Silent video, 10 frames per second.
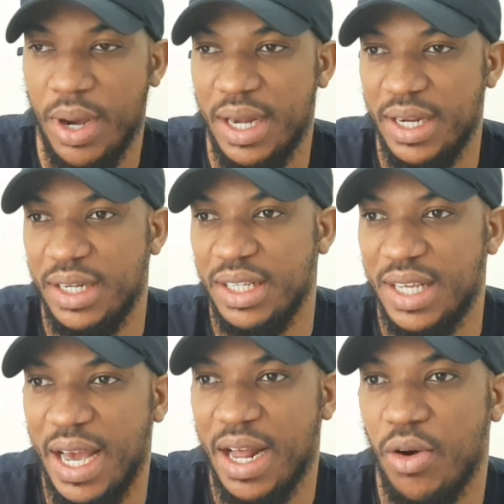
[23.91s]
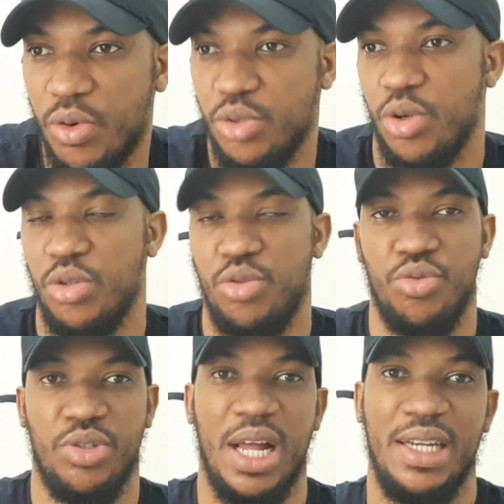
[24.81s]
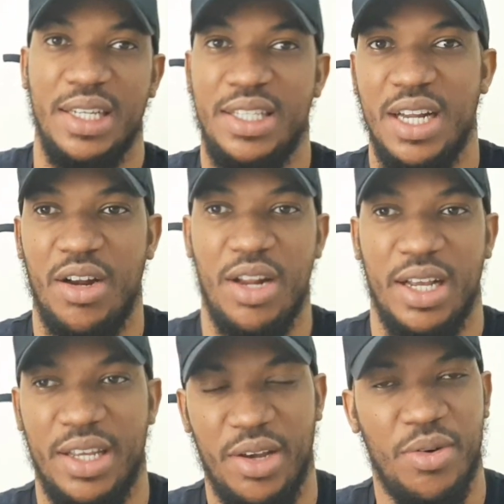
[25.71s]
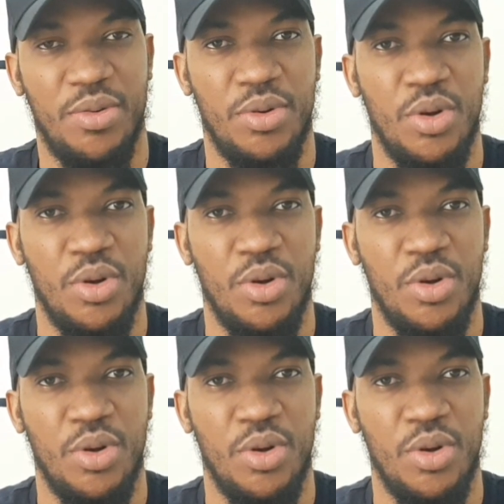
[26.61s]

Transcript: and then the guy now goes on to start dating another girl